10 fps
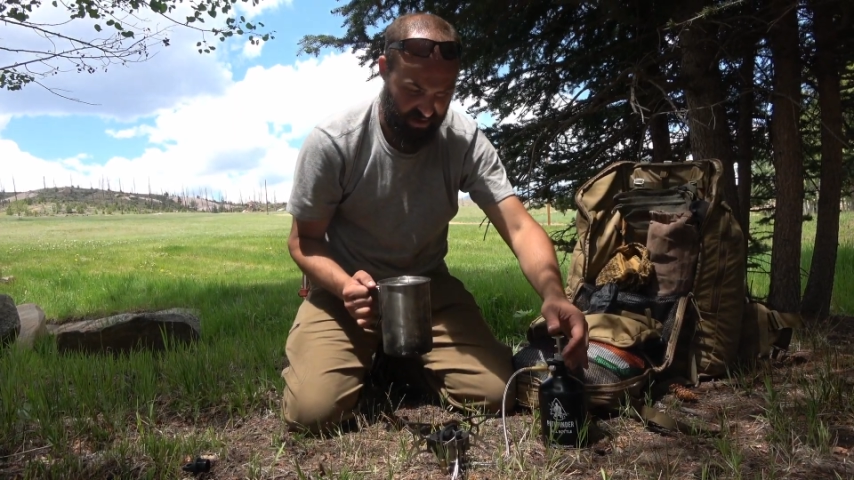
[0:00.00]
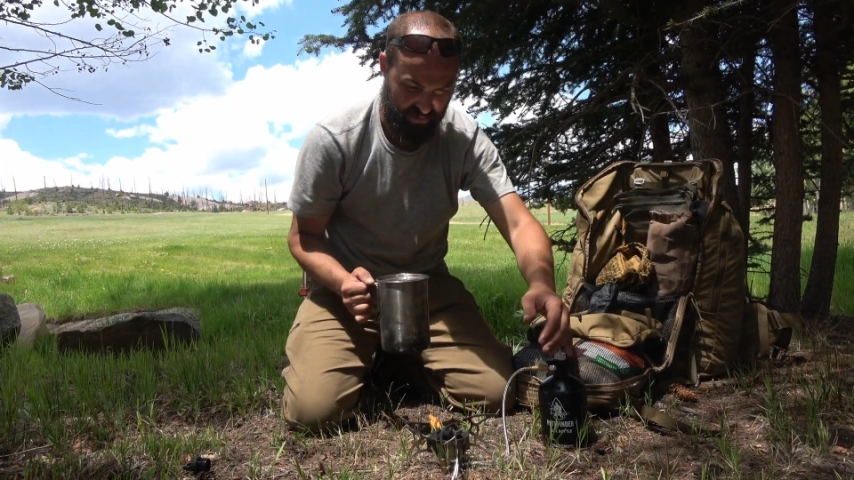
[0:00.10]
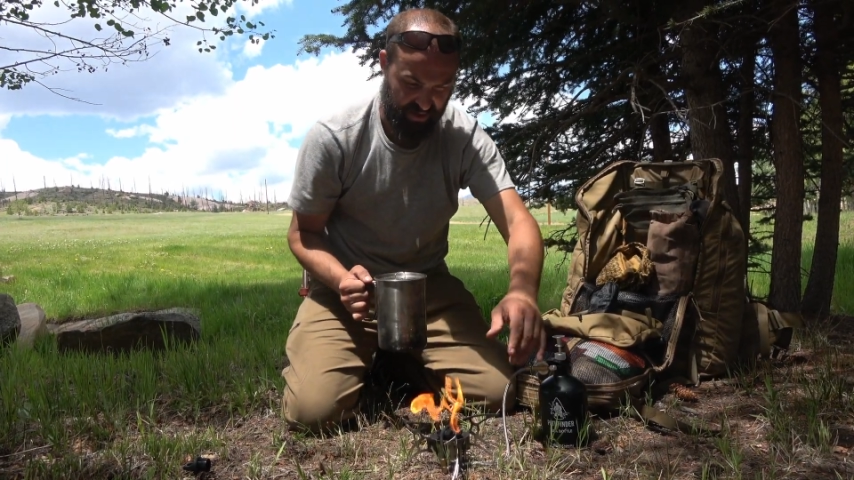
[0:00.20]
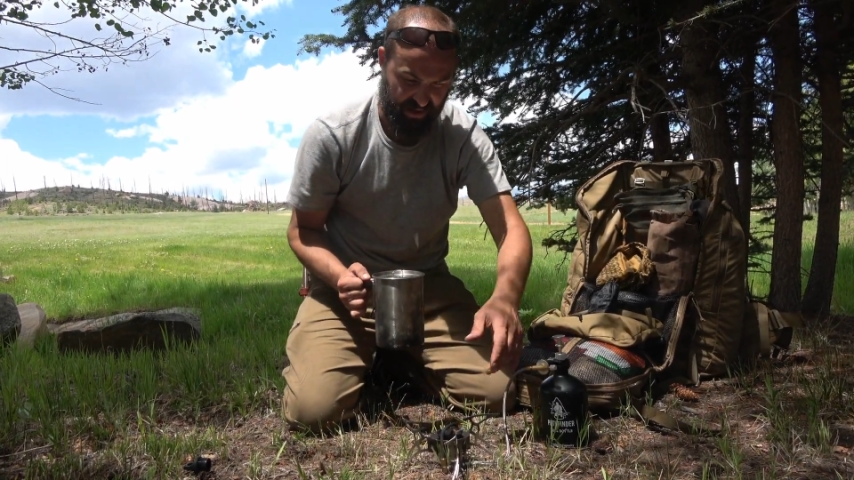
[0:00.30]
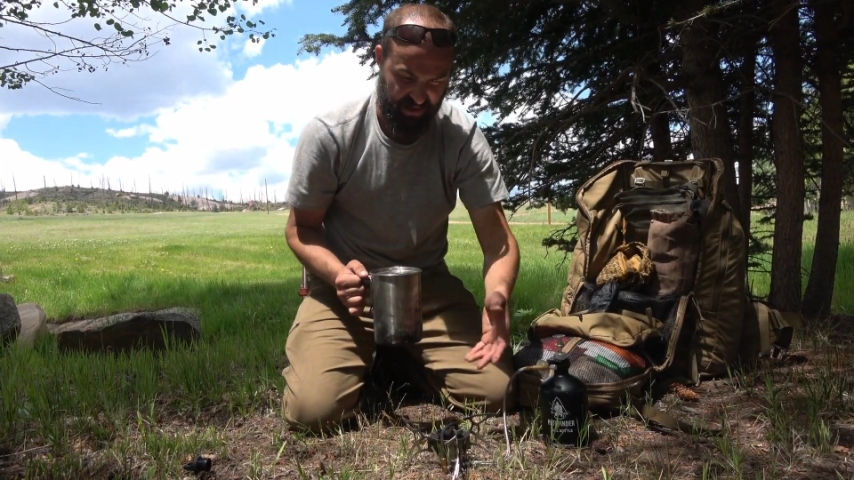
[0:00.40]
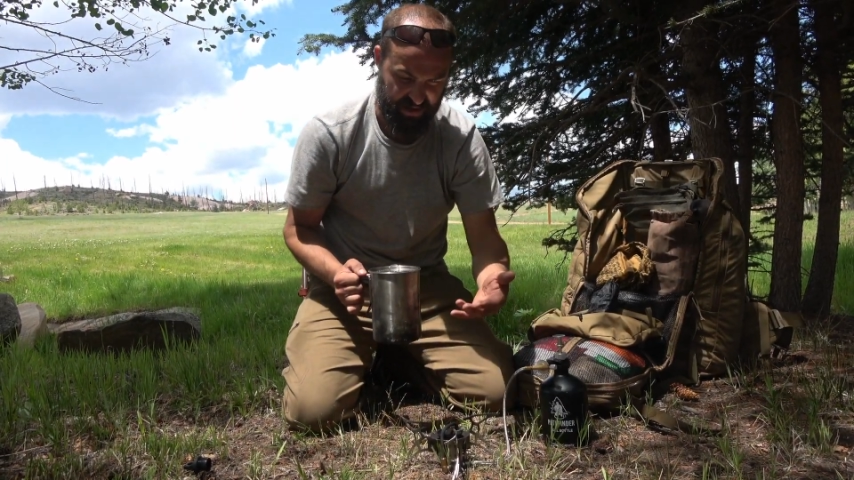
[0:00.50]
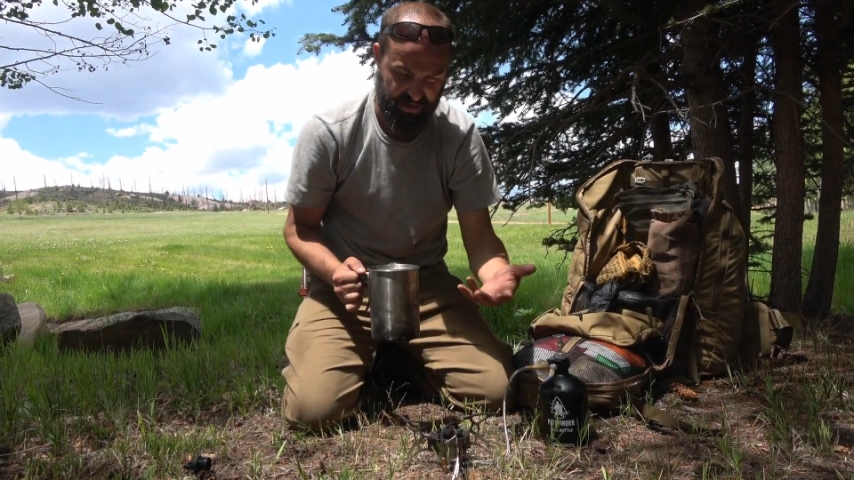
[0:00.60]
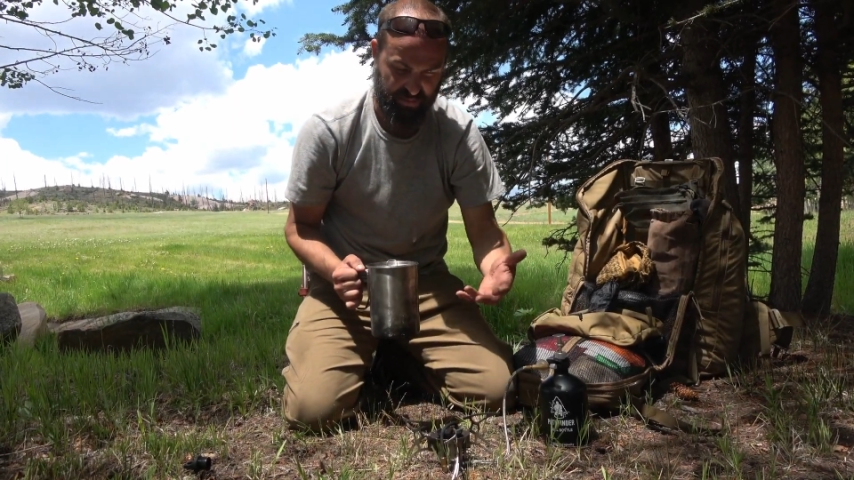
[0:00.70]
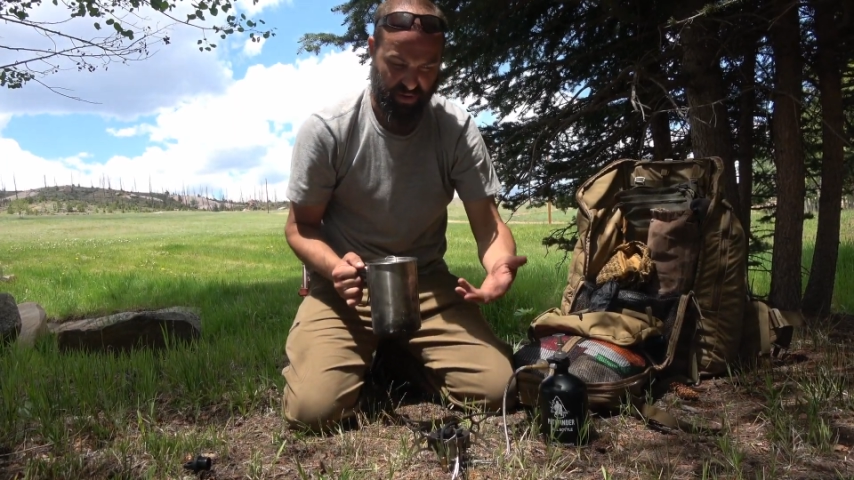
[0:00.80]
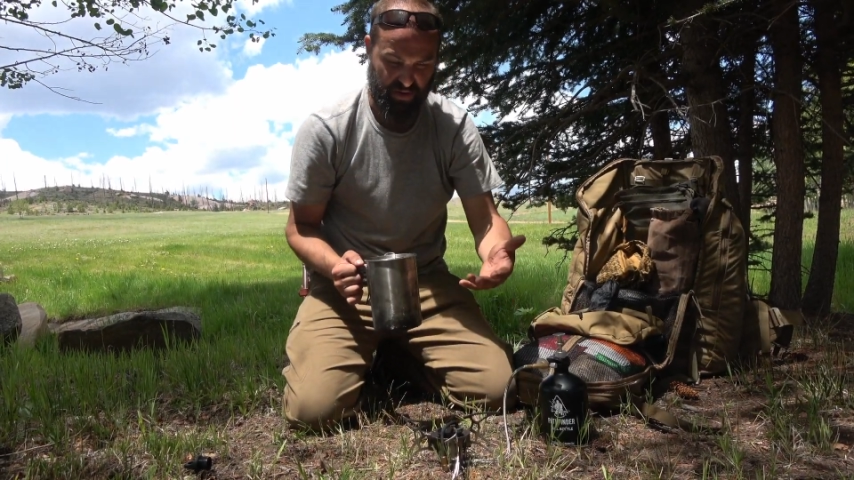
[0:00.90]
completely
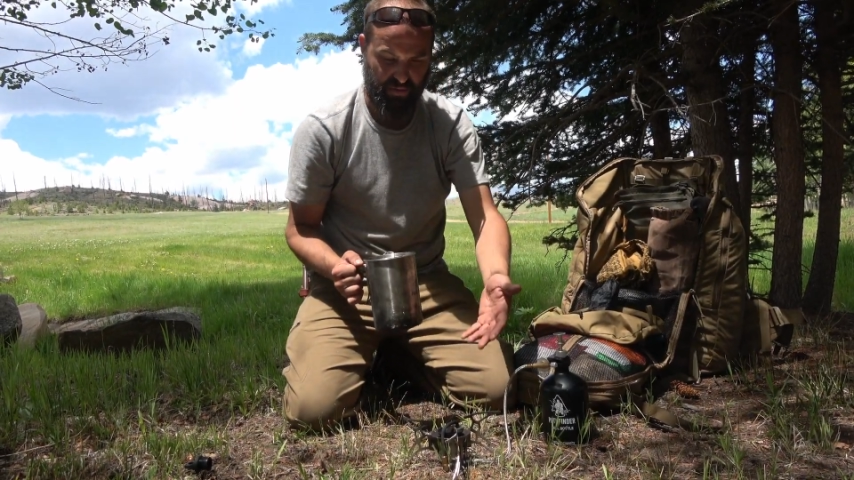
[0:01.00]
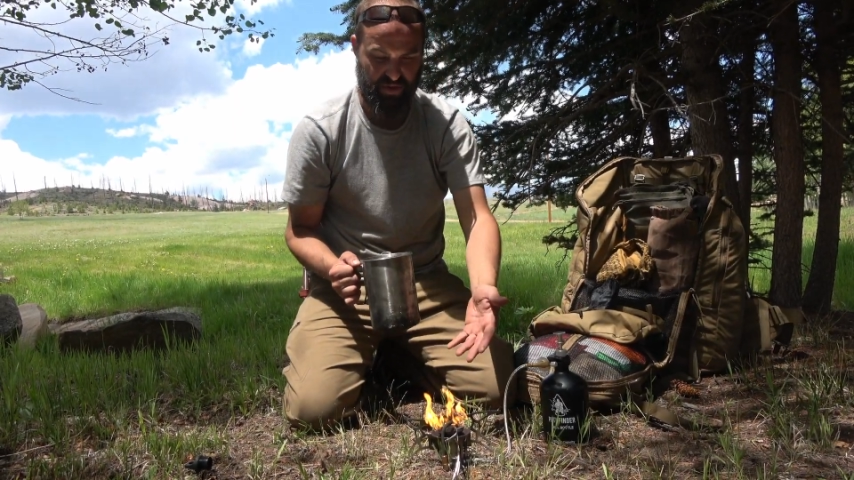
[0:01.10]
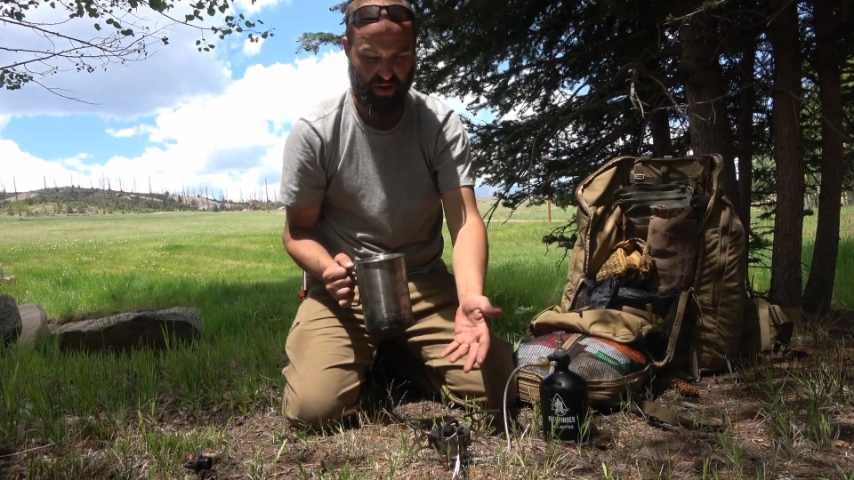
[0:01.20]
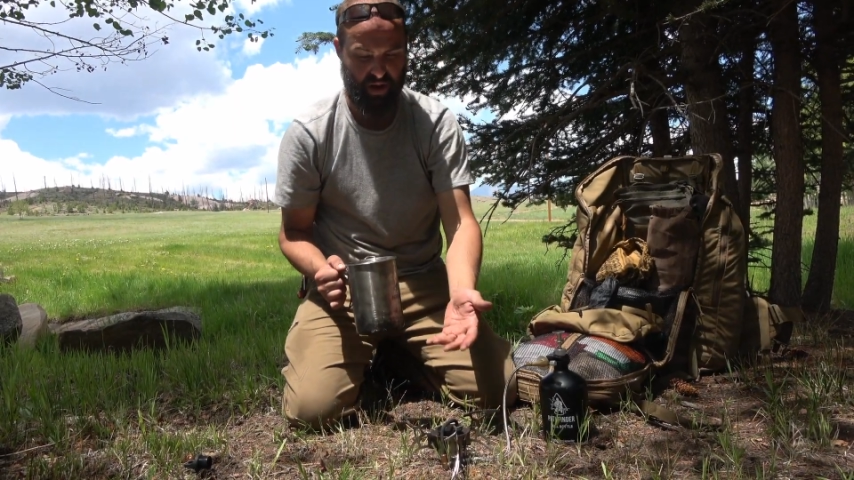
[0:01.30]
disappeared with a